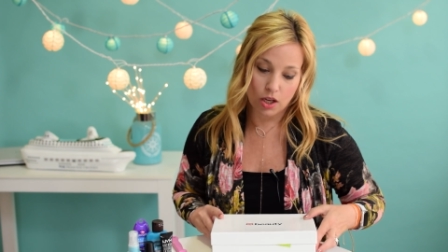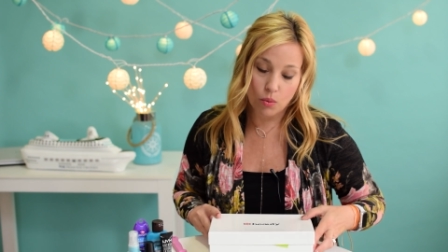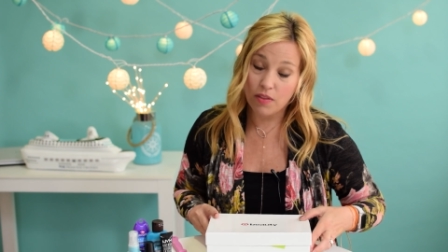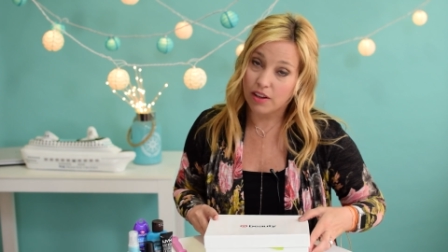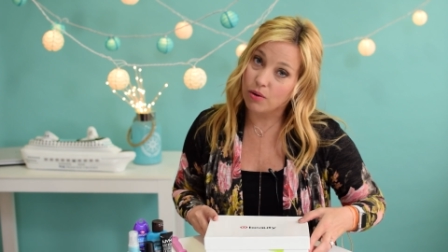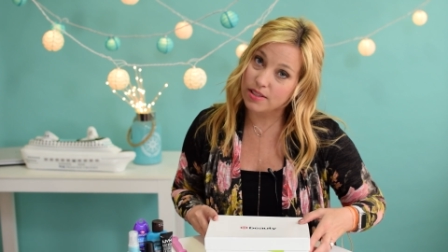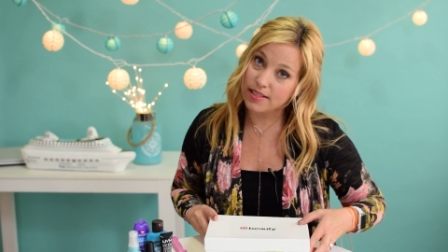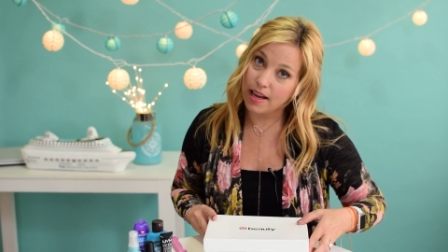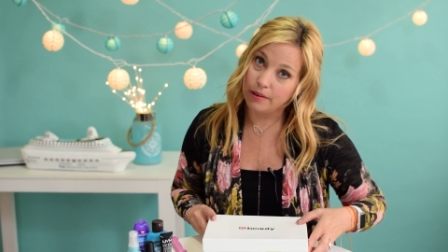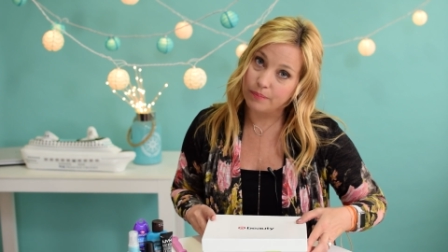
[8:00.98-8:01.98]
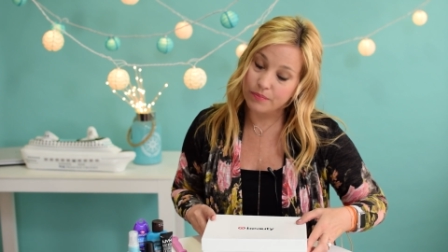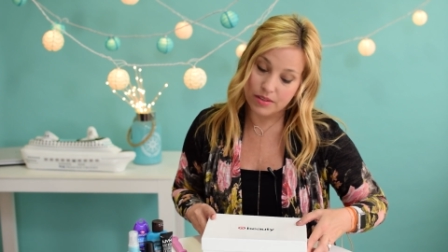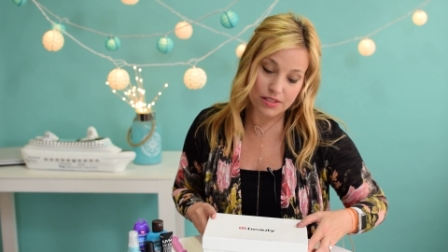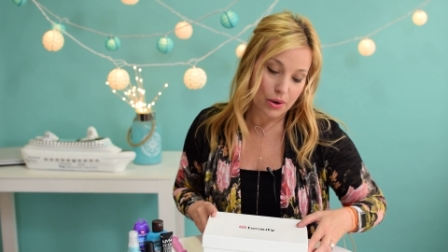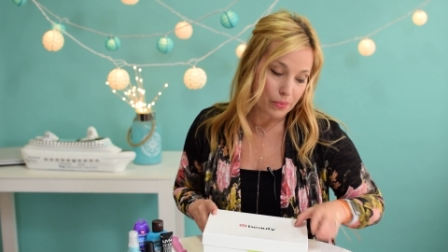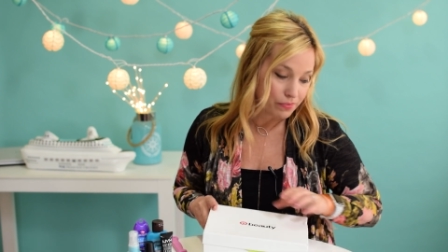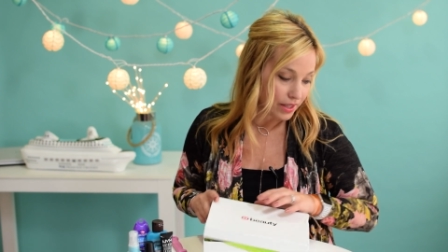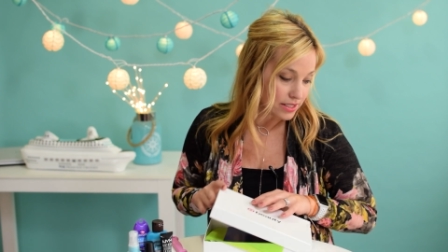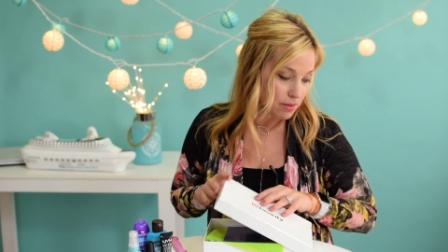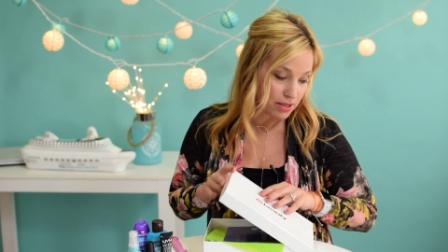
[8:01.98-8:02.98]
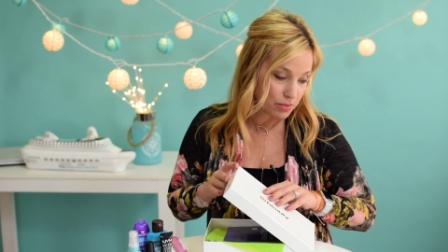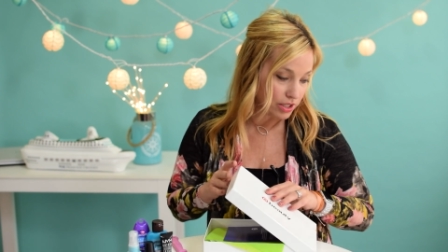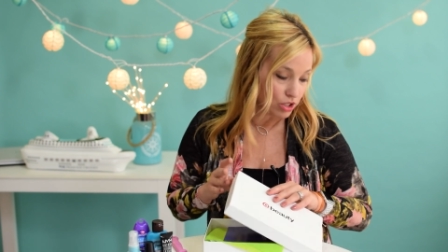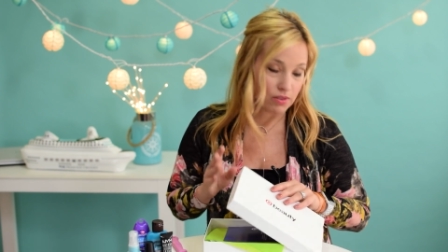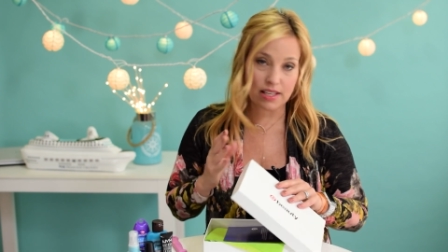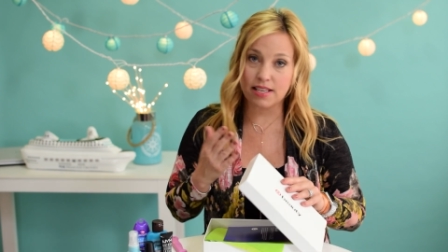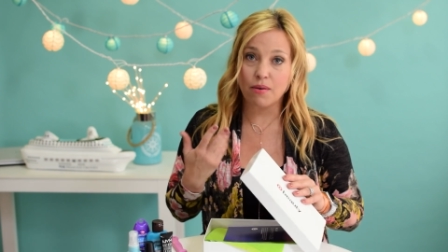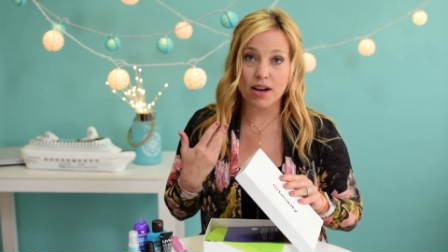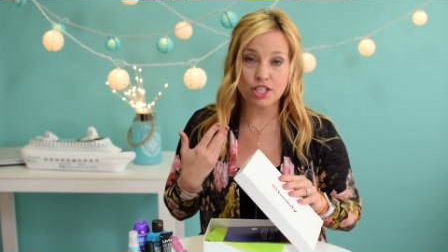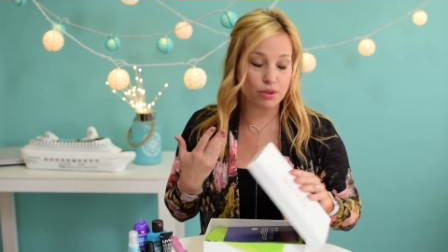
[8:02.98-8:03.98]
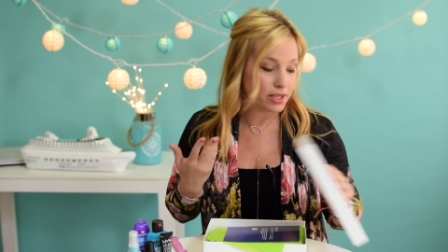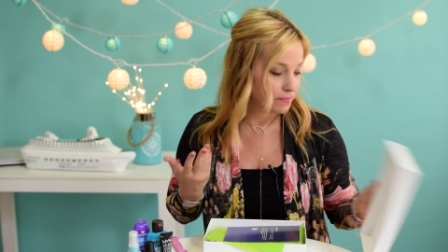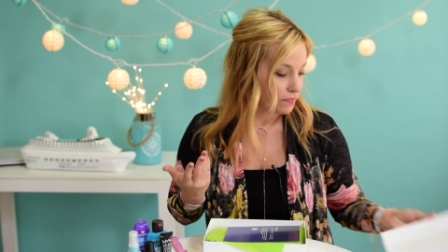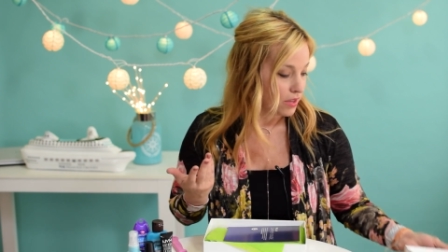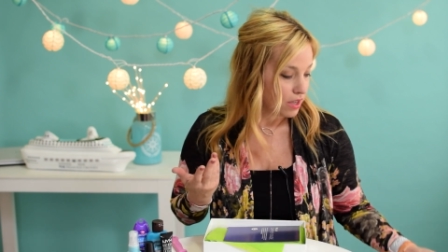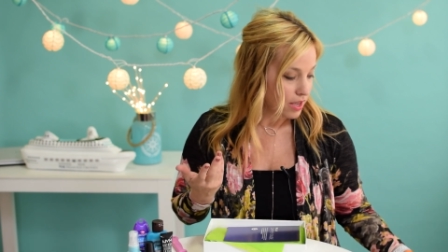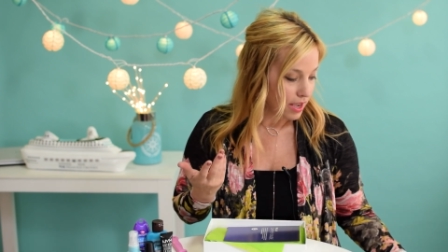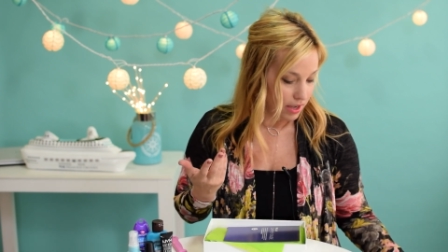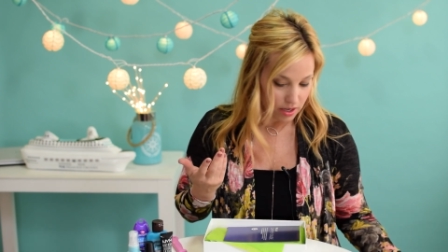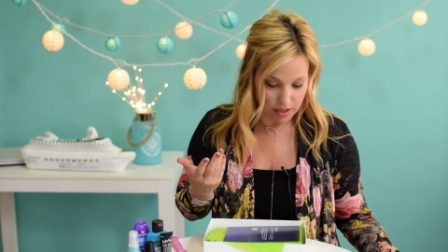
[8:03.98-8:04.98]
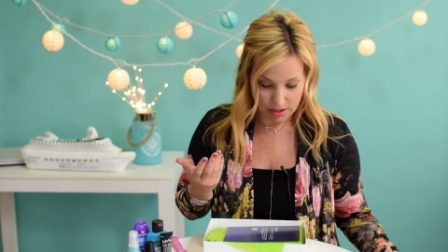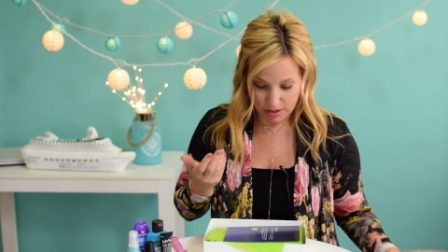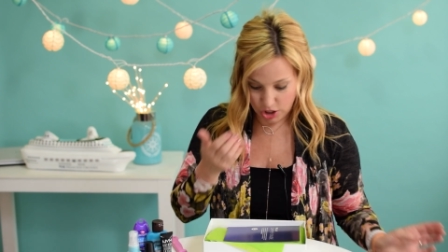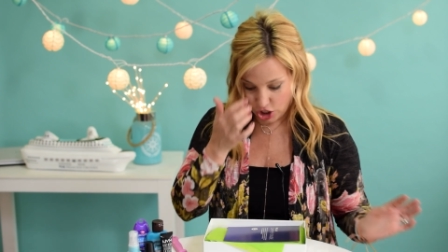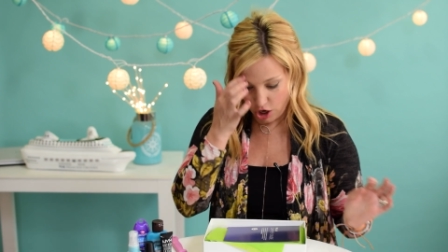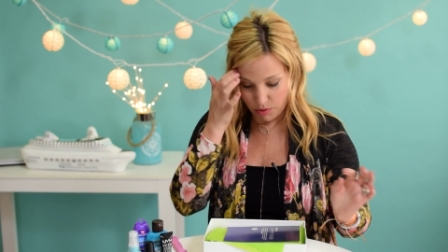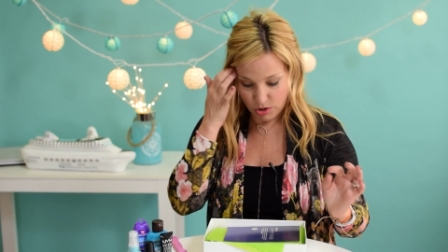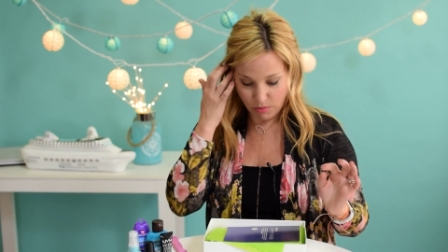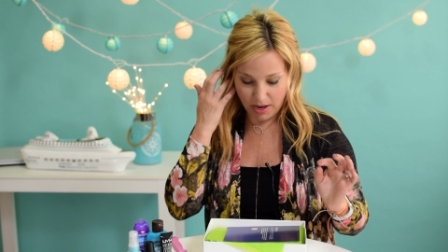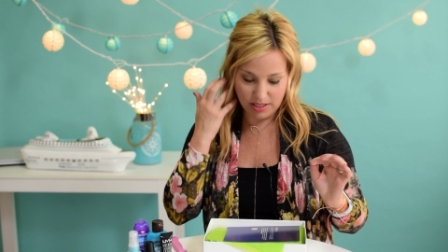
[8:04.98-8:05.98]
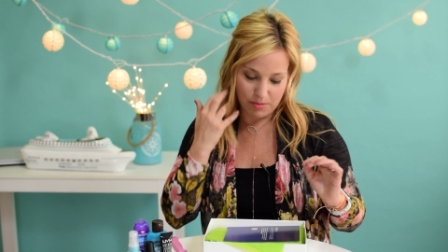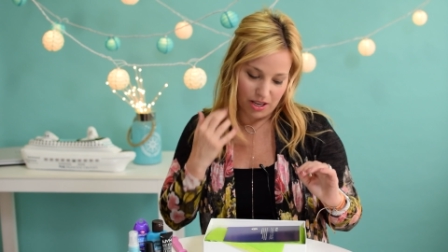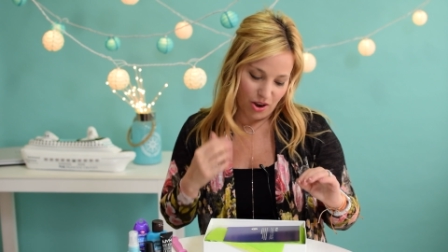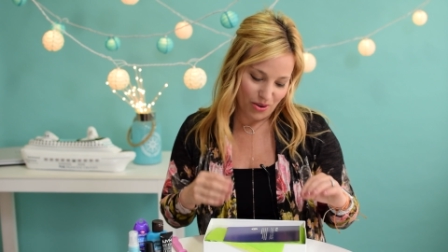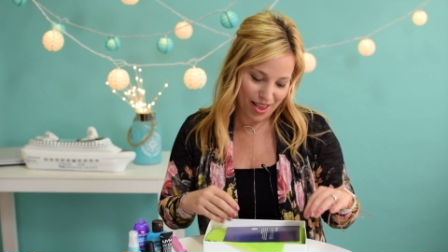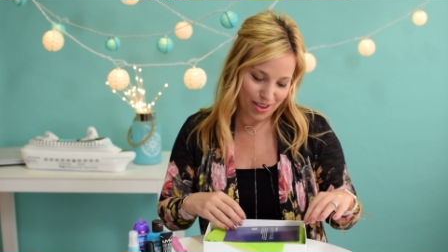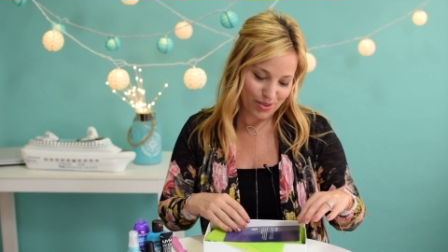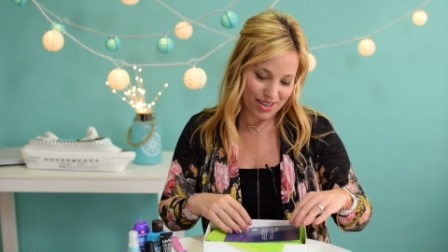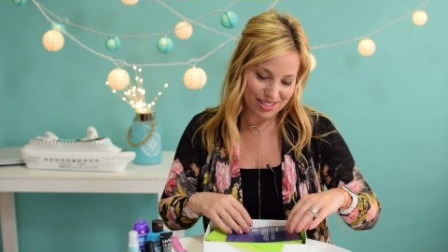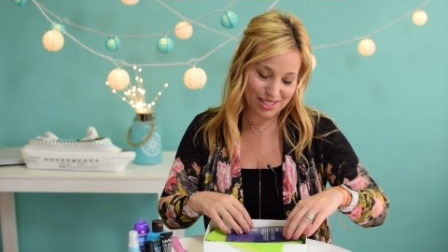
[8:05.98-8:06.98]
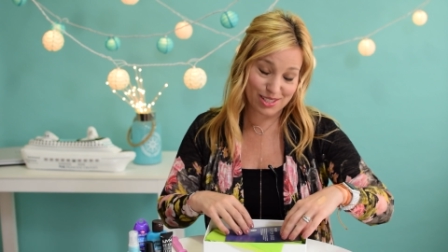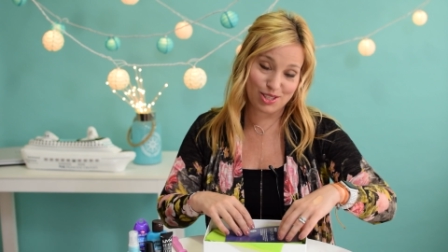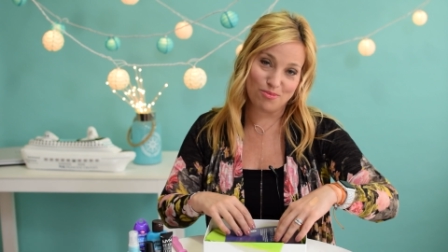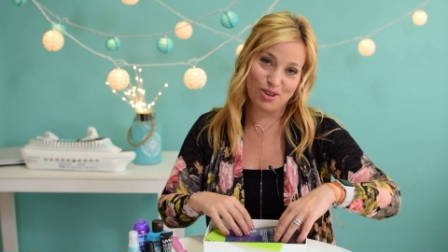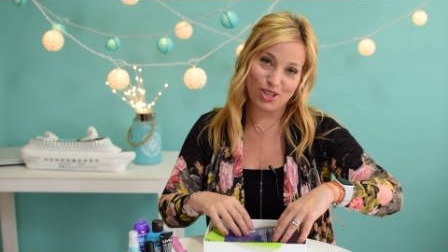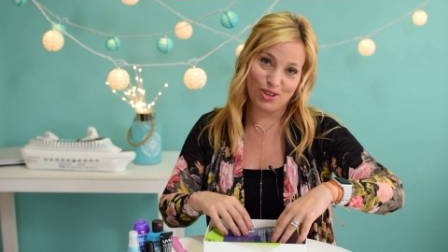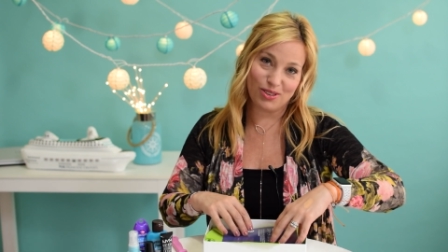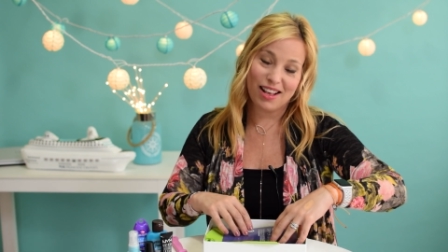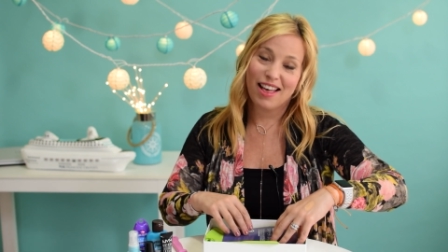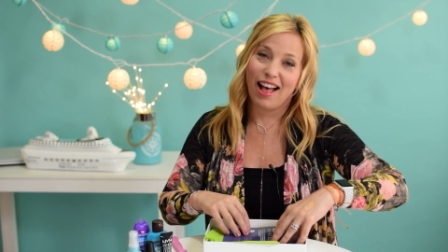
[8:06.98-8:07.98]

when they go on sale. So that's the best way to do it. That's how I do it and she always reminds me, okay, you guys, this is super cute.